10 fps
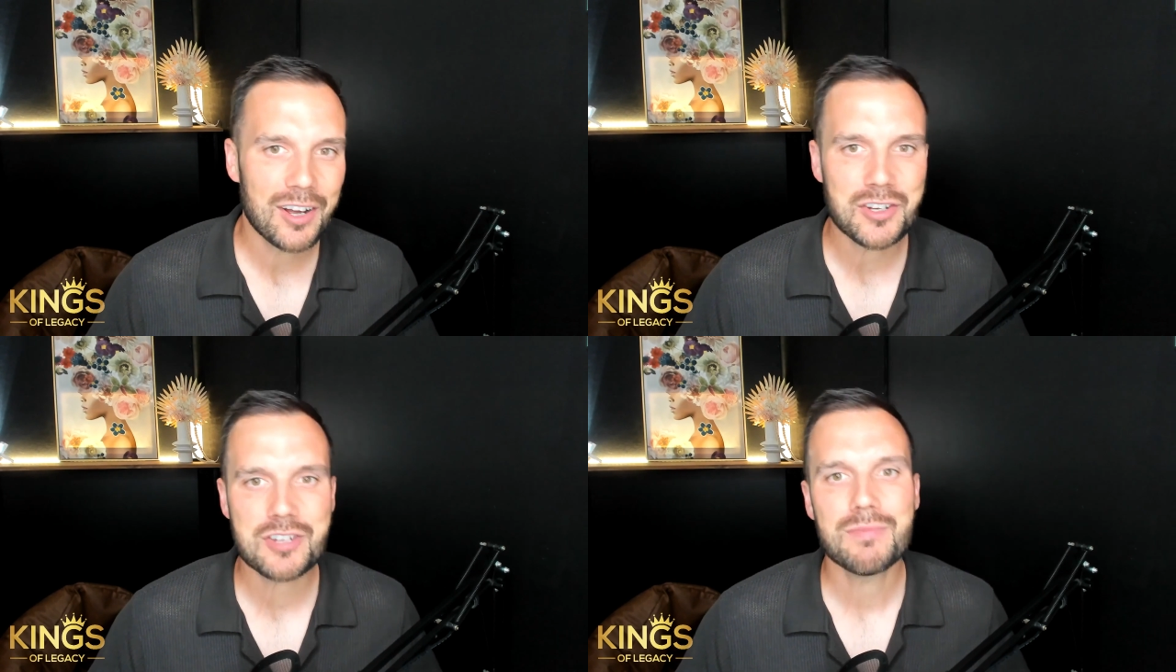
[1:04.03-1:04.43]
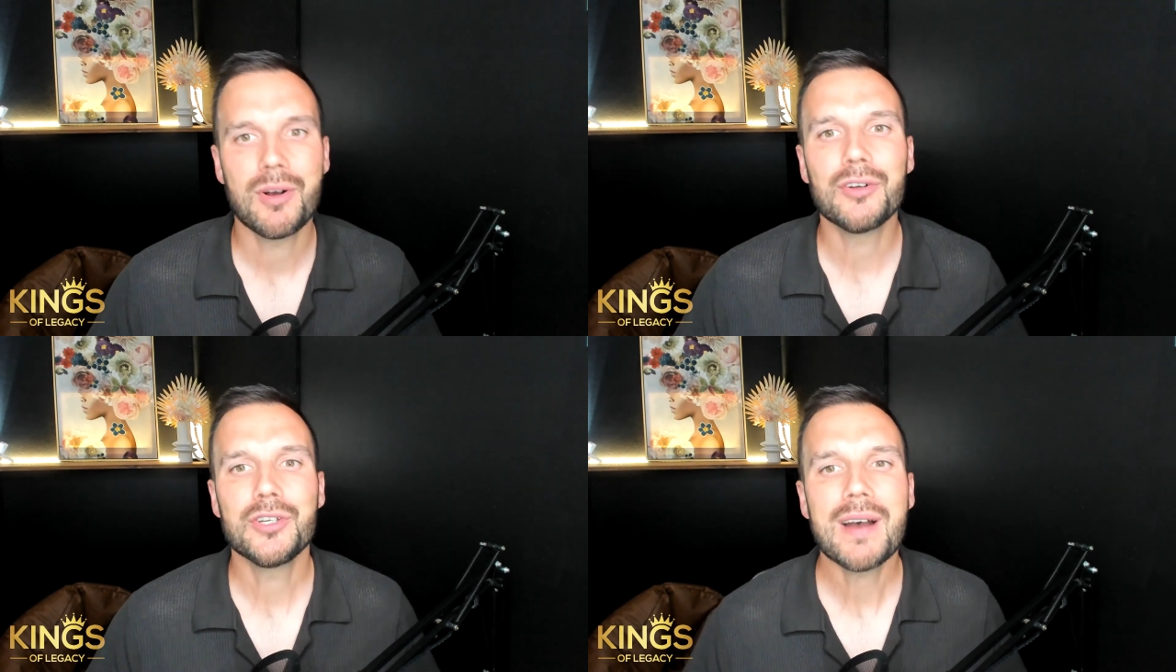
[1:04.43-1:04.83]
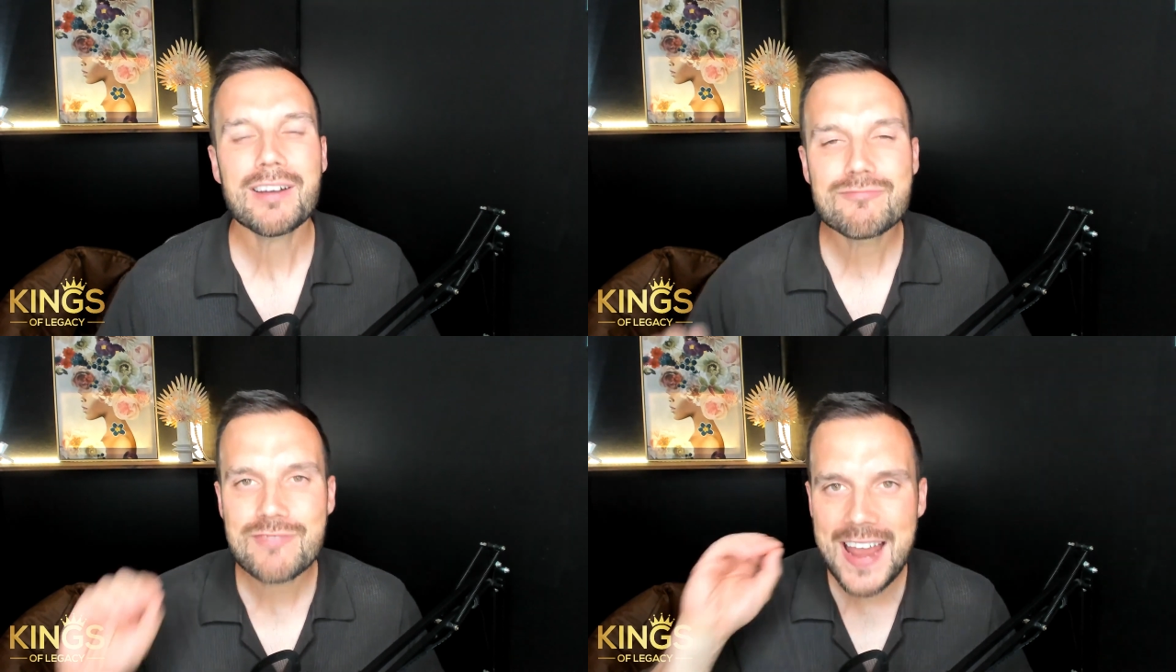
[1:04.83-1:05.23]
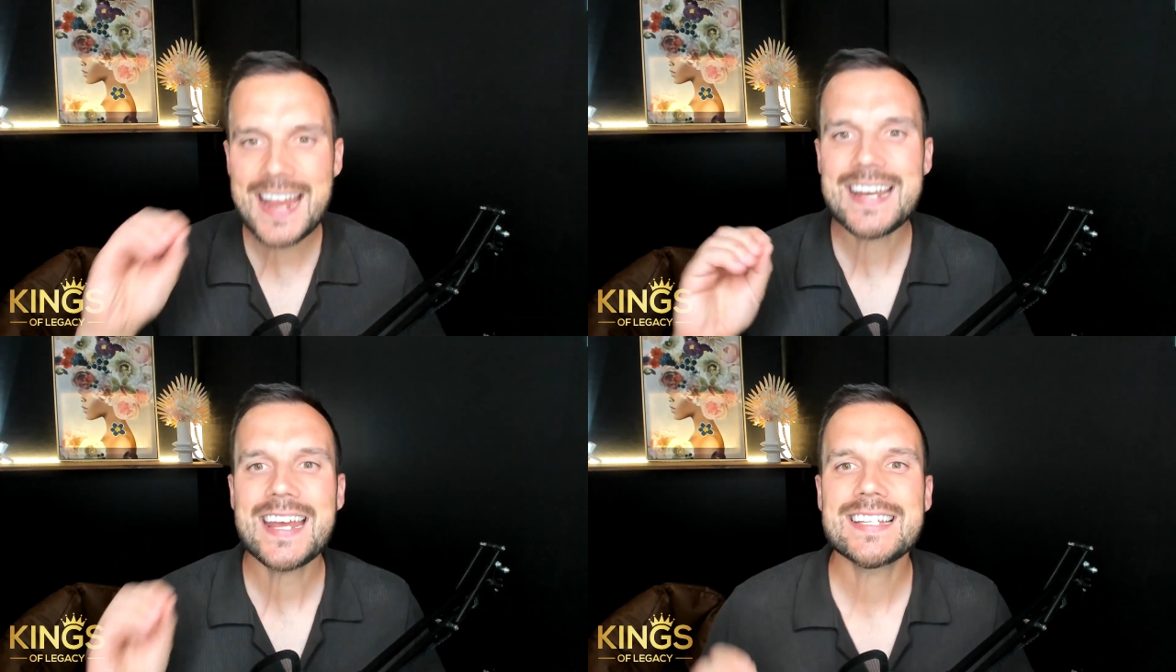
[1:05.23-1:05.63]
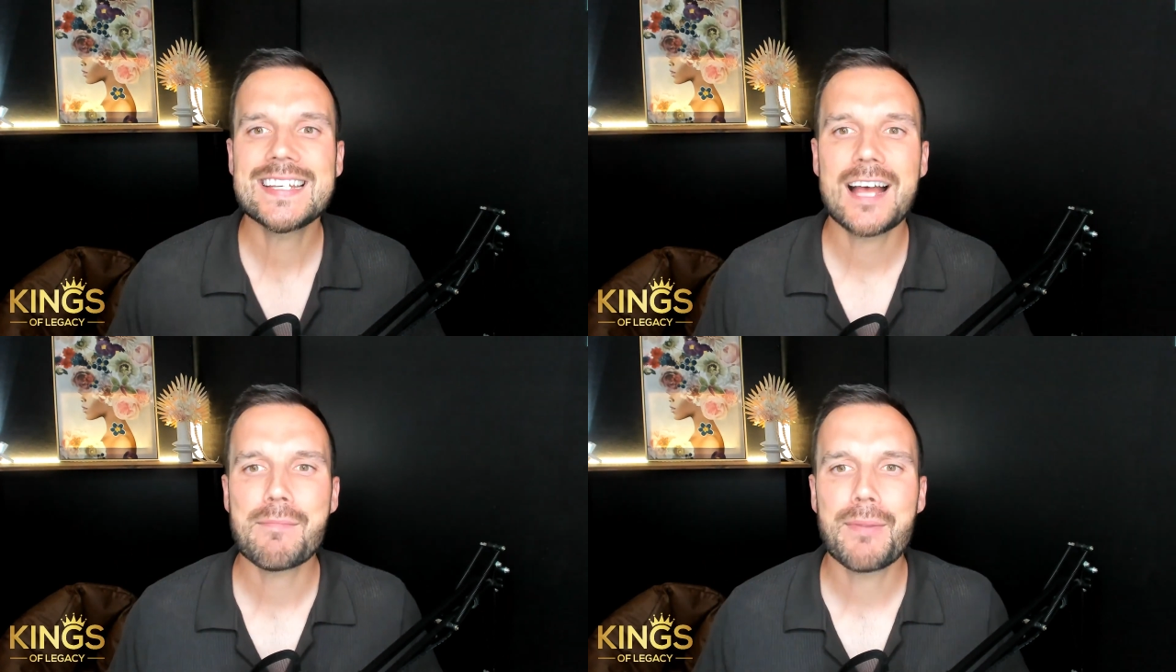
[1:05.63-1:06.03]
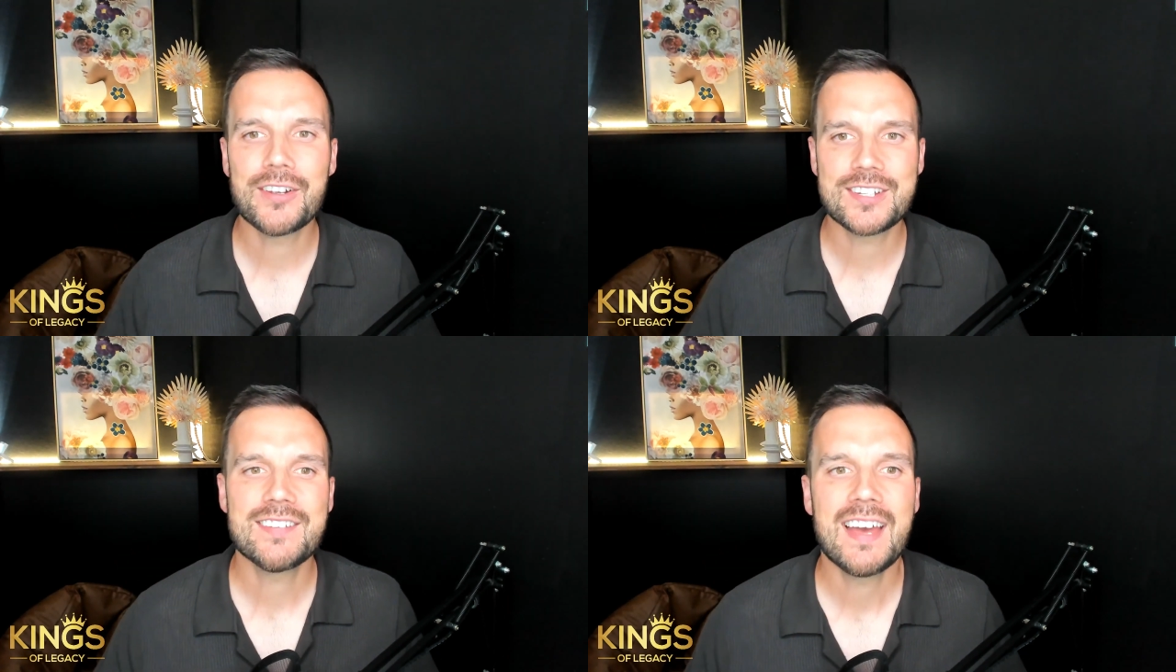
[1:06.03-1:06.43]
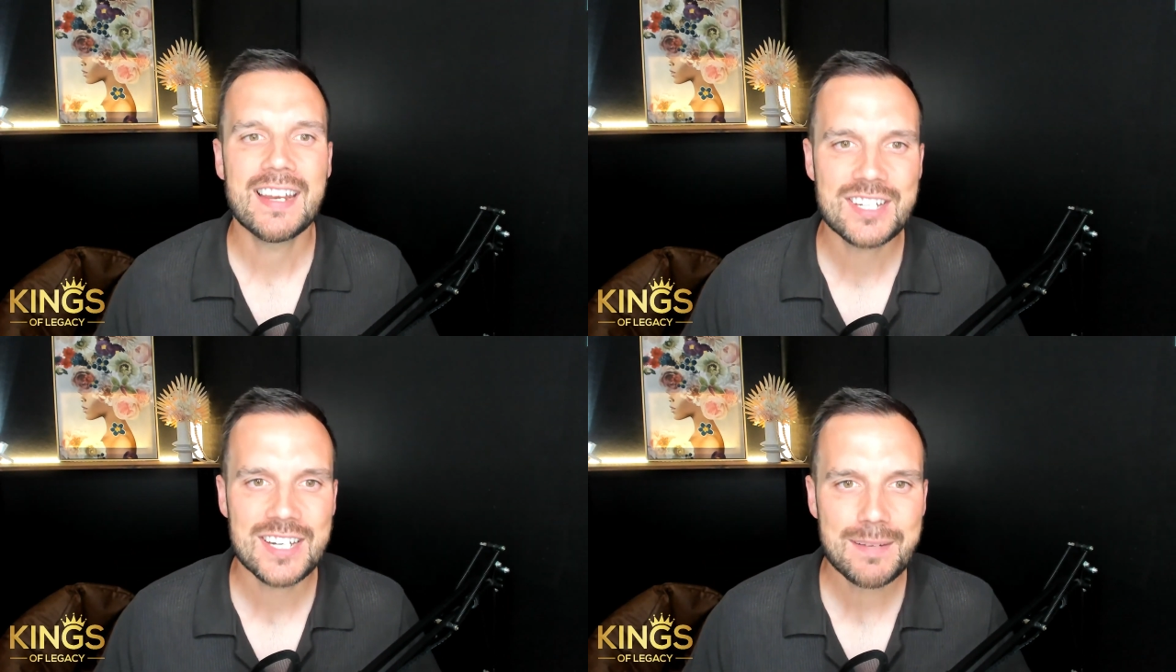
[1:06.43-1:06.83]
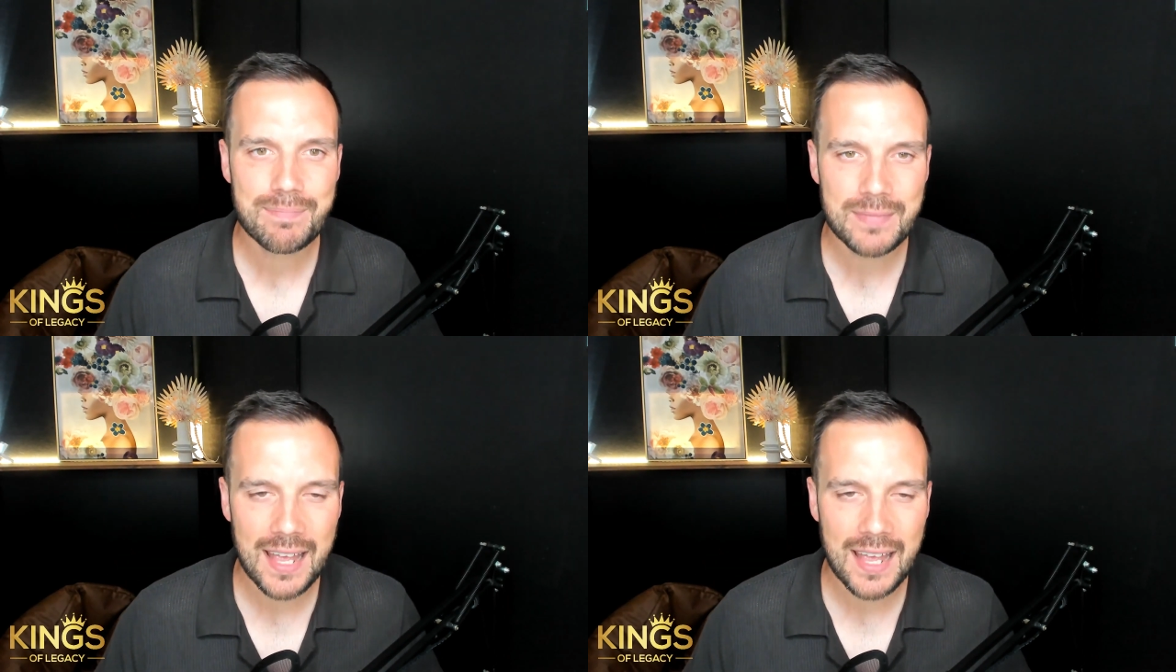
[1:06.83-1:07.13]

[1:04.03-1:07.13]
or small you are radiating that positive energy